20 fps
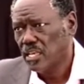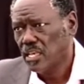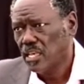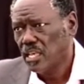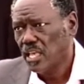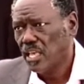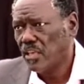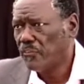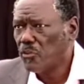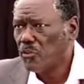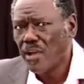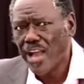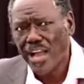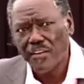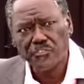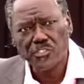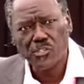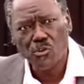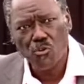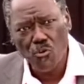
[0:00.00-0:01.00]
If you have
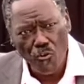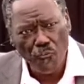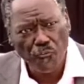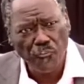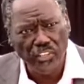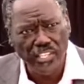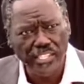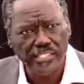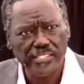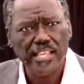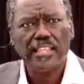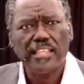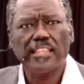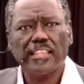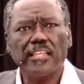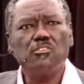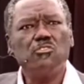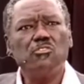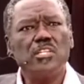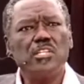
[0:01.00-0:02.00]
school fees,
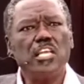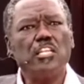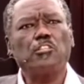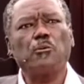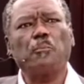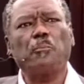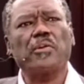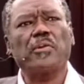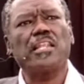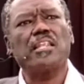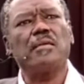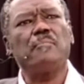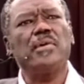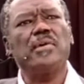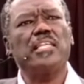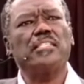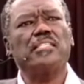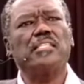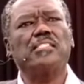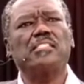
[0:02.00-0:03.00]
then you need to put an
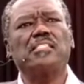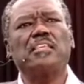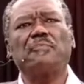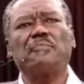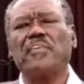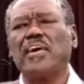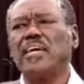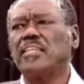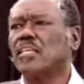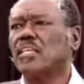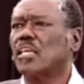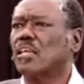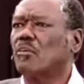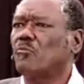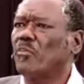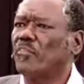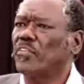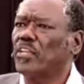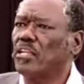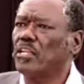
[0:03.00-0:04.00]
emergency fund
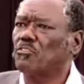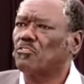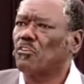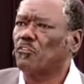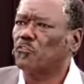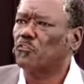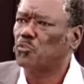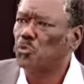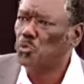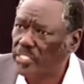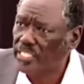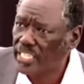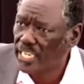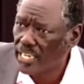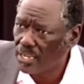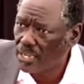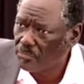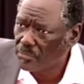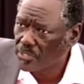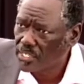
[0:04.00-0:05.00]
equivalent of 2
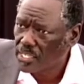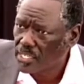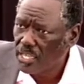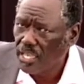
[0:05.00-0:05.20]
terms